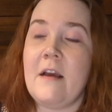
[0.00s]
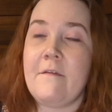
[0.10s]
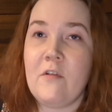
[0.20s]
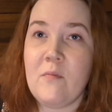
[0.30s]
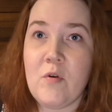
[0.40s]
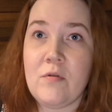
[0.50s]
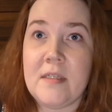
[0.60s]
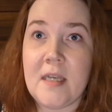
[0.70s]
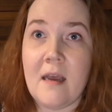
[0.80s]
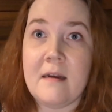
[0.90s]
full moon
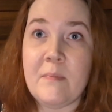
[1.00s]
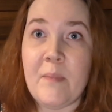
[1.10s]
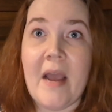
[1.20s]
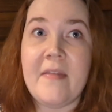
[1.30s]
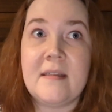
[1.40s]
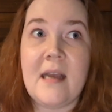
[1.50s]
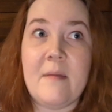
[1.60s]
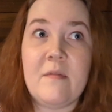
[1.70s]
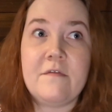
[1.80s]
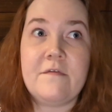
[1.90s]
done by the
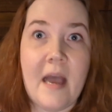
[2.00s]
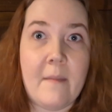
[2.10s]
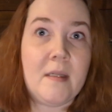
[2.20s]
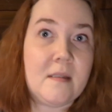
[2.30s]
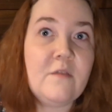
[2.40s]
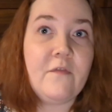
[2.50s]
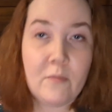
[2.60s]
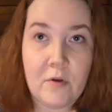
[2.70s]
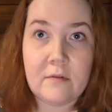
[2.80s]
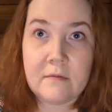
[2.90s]
time of that month's full
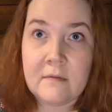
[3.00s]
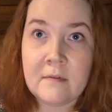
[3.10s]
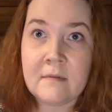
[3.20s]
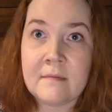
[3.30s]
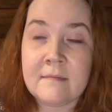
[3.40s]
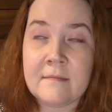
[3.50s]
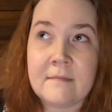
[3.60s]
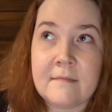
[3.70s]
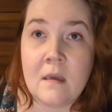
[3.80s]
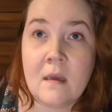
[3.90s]
moon.
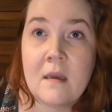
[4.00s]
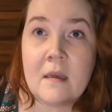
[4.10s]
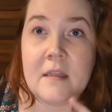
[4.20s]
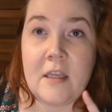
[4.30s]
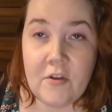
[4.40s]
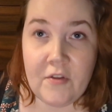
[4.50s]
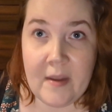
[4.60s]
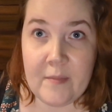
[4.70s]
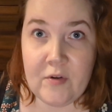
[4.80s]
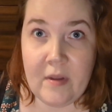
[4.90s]
The other
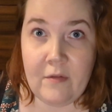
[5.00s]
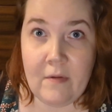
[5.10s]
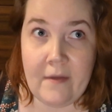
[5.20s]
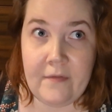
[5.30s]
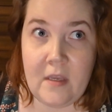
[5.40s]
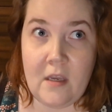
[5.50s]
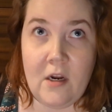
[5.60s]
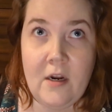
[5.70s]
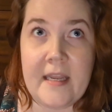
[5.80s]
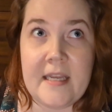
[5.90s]
thing I'm doing throughout the
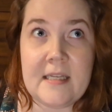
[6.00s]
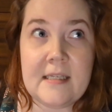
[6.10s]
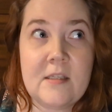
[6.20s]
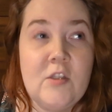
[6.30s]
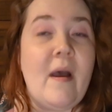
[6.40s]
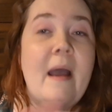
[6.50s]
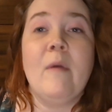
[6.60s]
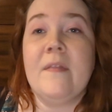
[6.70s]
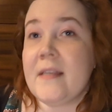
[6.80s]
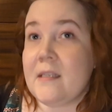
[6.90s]
year is, so I
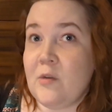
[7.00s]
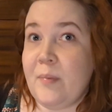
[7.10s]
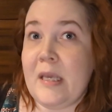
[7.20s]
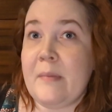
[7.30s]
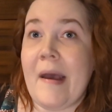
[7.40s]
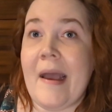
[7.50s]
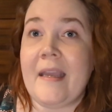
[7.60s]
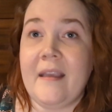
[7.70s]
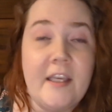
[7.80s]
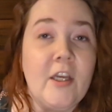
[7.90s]
want this to be my
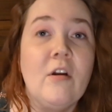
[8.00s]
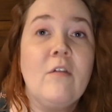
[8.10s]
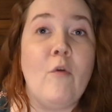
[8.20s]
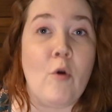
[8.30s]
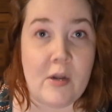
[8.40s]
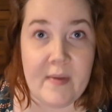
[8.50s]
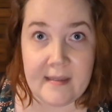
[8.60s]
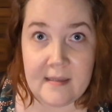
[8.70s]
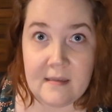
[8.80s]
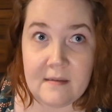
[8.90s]
year of
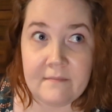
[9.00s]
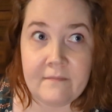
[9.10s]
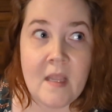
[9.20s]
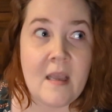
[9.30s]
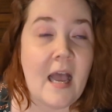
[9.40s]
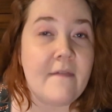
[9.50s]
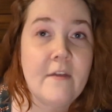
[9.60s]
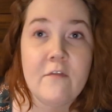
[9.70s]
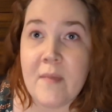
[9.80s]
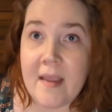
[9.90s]
ornaments. I've
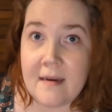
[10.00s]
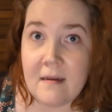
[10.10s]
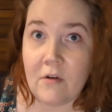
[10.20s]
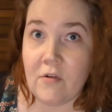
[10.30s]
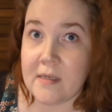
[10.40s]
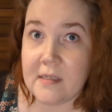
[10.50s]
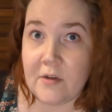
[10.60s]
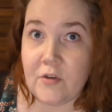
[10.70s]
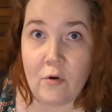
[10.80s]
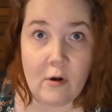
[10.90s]
never made a
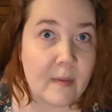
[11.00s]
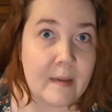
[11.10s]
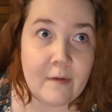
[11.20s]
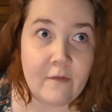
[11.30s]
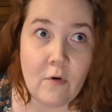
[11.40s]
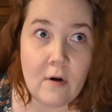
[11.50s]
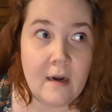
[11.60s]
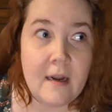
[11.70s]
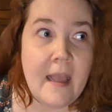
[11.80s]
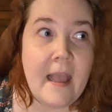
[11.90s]
cross-stitch ornament
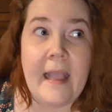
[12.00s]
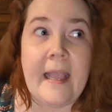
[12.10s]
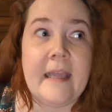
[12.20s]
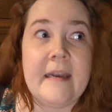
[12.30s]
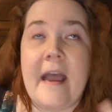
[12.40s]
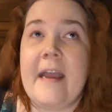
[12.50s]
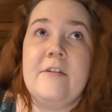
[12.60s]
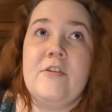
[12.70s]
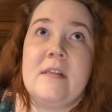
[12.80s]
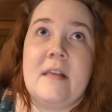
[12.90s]
before, and I
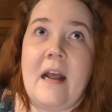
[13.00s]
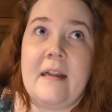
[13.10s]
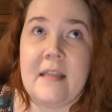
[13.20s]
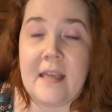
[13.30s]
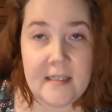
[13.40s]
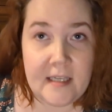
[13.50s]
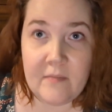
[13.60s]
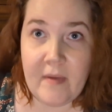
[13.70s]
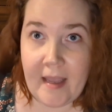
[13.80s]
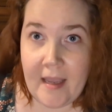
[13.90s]
just got the idea
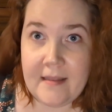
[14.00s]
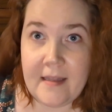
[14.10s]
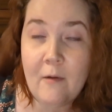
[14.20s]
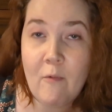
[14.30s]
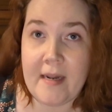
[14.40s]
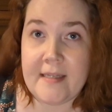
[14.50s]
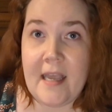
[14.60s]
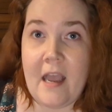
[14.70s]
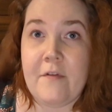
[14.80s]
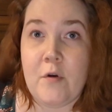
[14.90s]
in my head that I wanted to
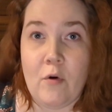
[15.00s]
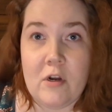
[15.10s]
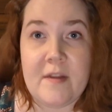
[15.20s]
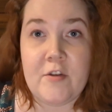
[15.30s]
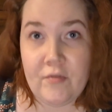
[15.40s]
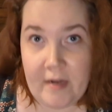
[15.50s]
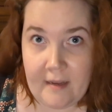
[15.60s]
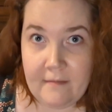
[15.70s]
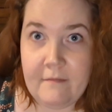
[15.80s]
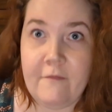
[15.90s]
have an ornament
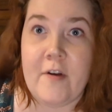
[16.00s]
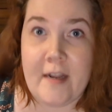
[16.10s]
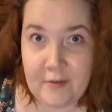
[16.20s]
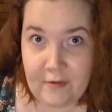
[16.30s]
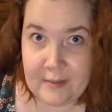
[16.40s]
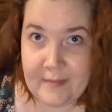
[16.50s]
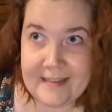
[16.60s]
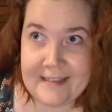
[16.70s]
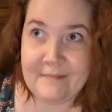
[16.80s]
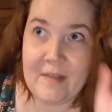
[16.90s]
tree for next
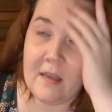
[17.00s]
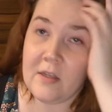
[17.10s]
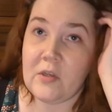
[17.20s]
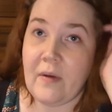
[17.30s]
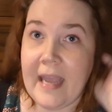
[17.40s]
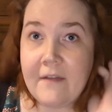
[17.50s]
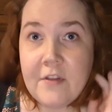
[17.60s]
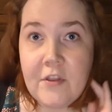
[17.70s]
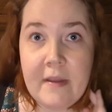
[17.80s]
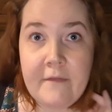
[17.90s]
Christmas. So I have
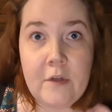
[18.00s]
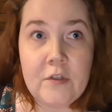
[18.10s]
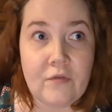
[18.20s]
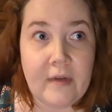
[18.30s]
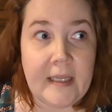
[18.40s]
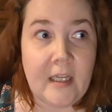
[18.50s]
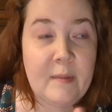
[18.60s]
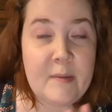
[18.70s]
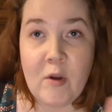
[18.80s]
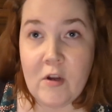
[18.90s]
a 3-foot tree. It'll
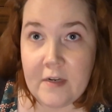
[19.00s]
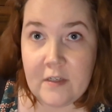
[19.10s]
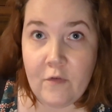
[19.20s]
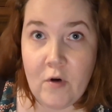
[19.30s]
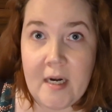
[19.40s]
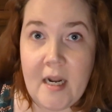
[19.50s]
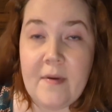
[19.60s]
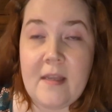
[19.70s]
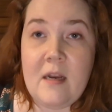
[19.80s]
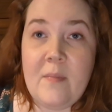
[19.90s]
be perfect for it. I'm
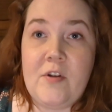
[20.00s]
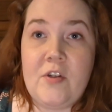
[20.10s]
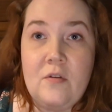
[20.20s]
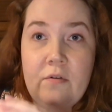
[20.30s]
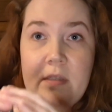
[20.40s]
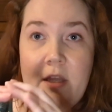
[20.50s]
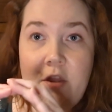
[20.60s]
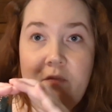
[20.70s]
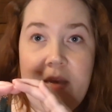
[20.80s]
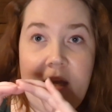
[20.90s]
going to get a bunch of those like
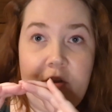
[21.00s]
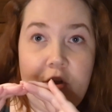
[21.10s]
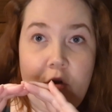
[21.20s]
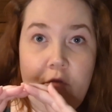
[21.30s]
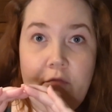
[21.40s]
3-inch